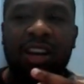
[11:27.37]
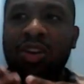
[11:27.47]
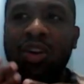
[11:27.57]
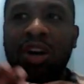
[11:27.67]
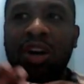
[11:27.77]

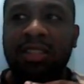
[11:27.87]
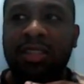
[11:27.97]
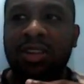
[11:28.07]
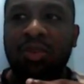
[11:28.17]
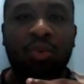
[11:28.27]
They are
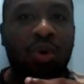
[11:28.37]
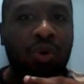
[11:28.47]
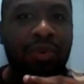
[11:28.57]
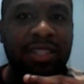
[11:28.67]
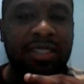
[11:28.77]
not
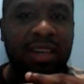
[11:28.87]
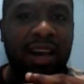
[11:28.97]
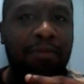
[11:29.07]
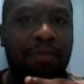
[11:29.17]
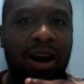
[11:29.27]

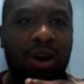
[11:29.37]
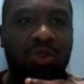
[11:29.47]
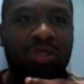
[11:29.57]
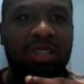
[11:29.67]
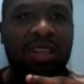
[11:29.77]
worried
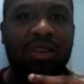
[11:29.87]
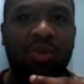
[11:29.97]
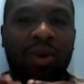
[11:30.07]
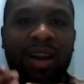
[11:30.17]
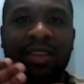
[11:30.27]

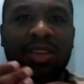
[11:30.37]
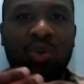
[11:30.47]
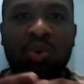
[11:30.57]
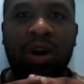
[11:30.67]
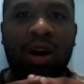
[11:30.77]
about
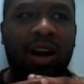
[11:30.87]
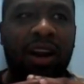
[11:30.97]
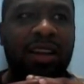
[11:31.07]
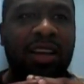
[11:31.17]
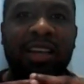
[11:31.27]
whether
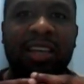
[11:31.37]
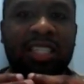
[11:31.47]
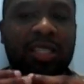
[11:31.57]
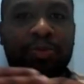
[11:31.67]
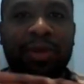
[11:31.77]
you are
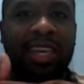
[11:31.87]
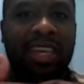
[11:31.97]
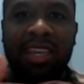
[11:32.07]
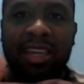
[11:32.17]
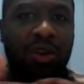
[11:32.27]

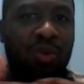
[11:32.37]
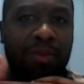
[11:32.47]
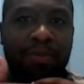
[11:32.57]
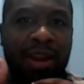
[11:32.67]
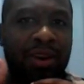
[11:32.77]

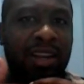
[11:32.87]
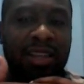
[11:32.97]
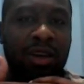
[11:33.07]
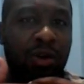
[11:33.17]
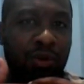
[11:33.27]
speaking
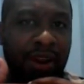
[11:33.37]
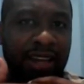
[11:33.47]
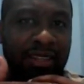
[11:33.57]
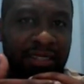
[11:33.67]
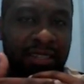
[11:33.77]
grammatically
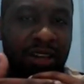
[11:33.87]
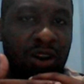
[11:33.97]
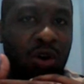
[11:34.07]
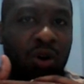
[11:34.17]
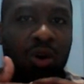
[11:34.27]

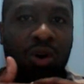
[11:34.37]
correct,